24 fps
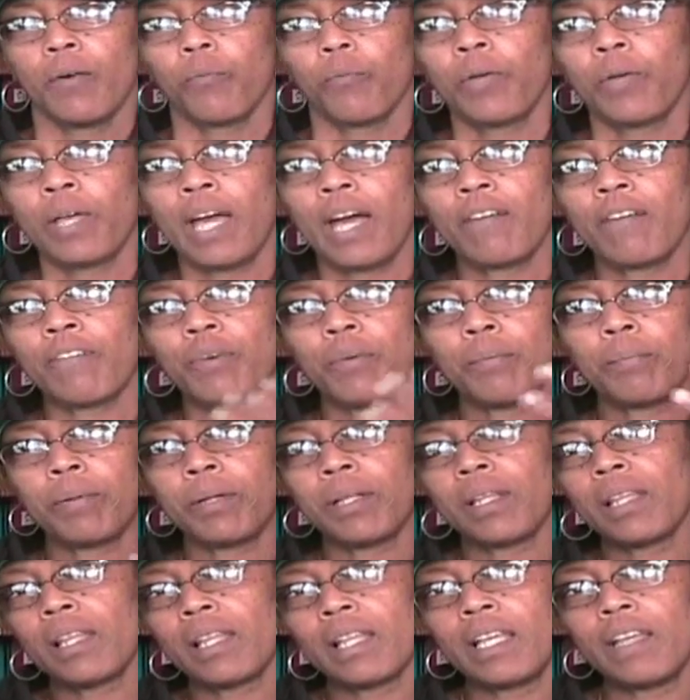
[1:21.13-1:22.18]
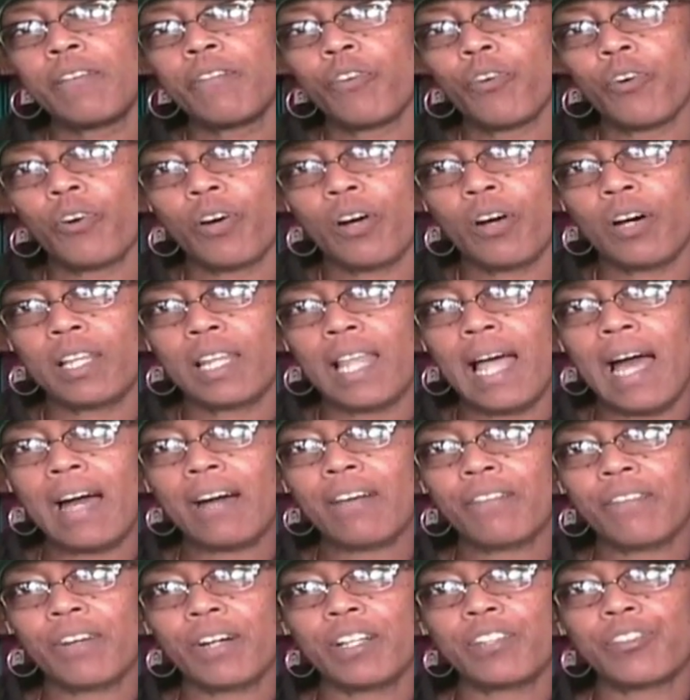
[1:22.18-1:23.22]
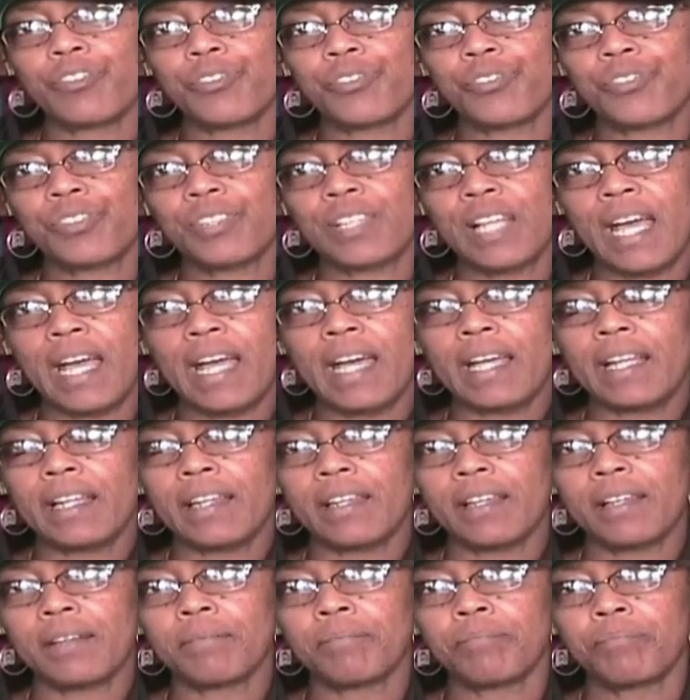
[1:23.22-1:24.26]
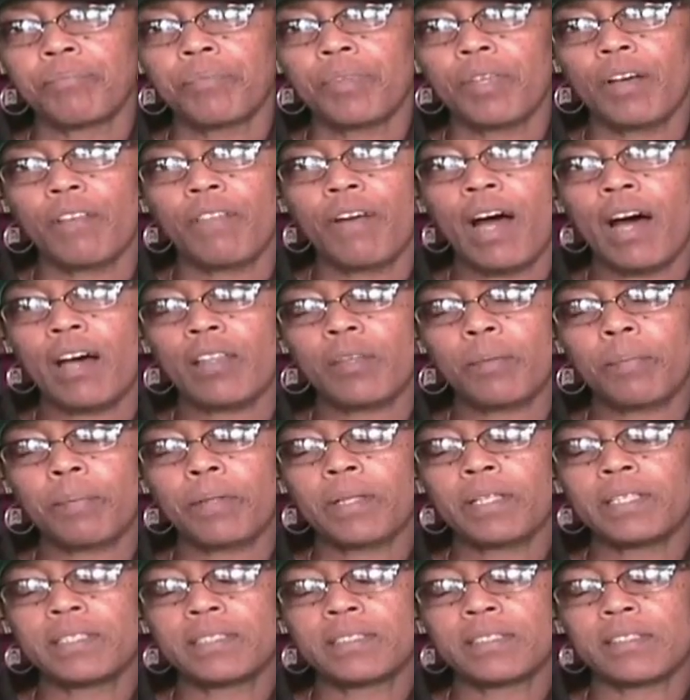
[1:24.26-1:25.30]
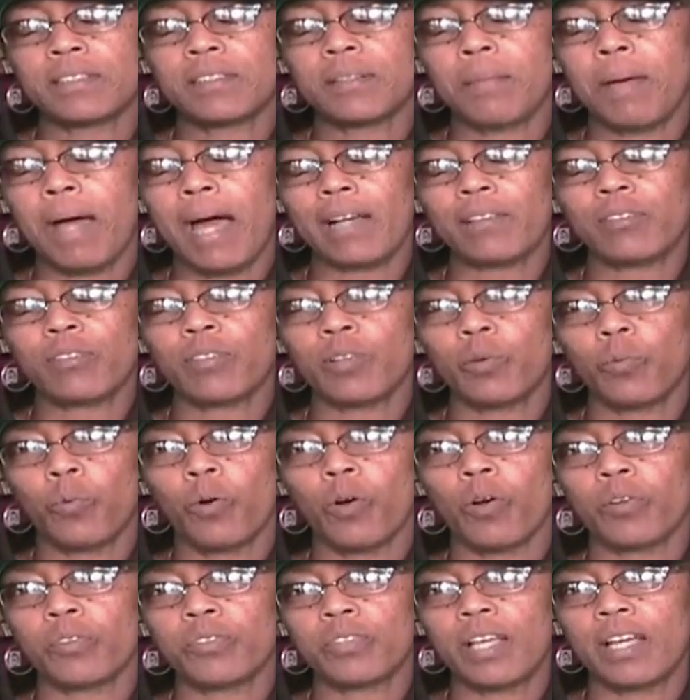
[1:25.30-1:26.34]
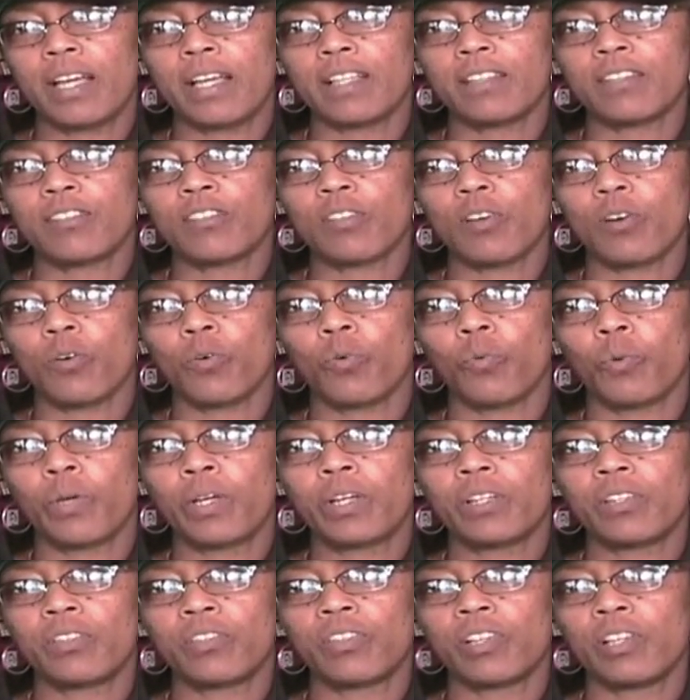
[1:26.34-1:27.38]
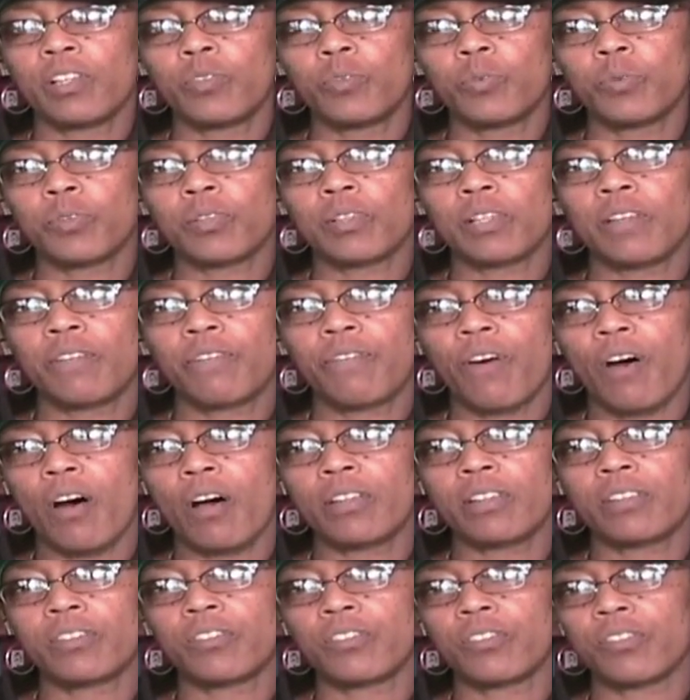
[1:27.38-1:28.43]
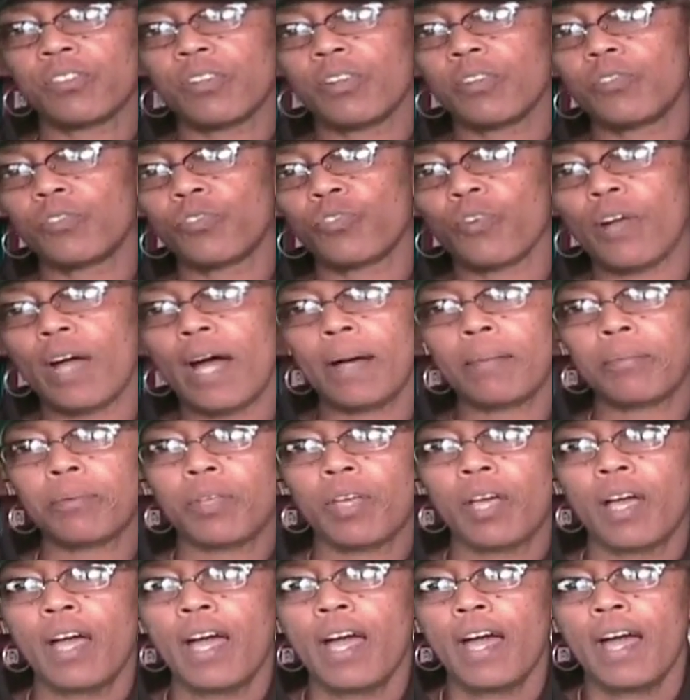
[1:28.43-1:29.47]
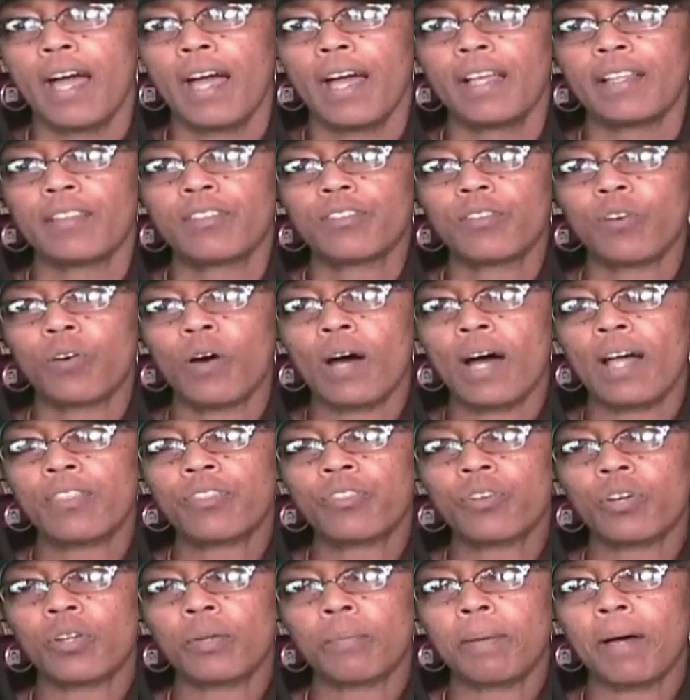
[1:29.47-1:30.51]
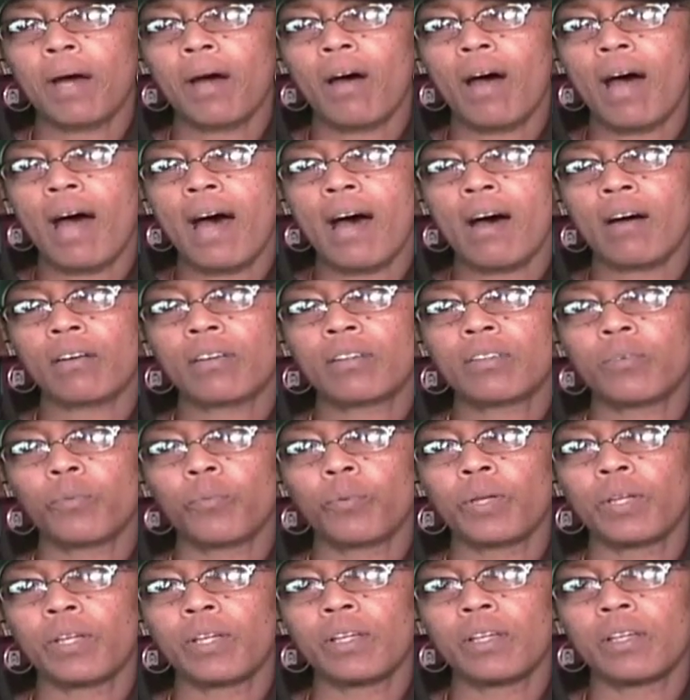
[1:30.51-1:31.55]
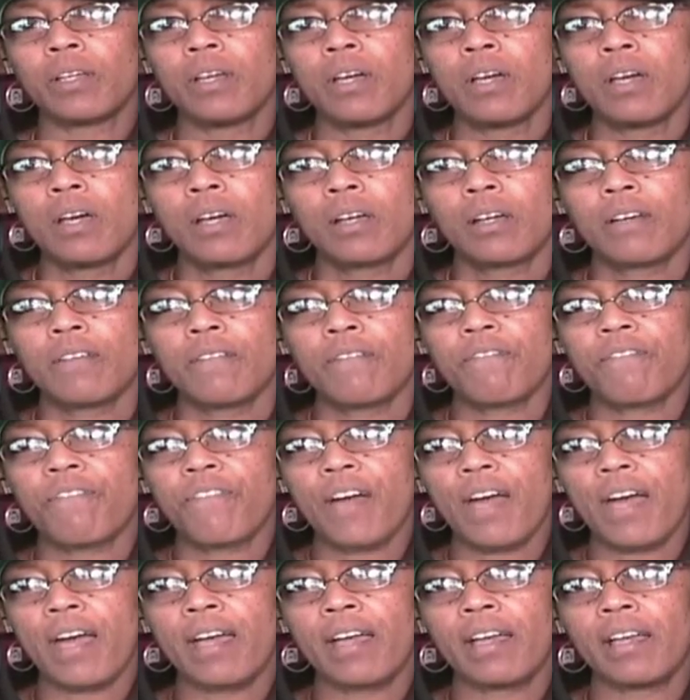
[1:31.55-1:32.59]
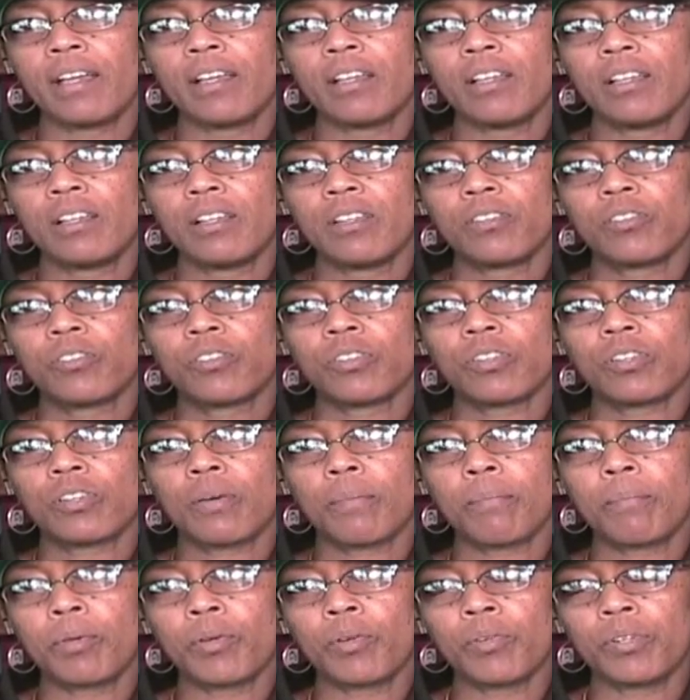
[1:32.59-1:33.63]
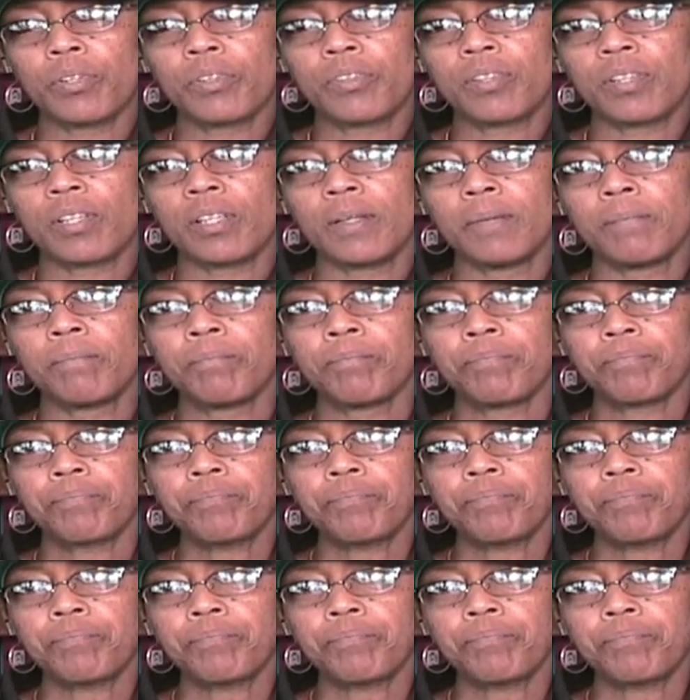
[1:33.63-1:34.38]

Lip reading: We have a belief or a lack of understanding of how the police system actually works, and so we continuously fall into certain traps. And so I thought about how could we convey to the community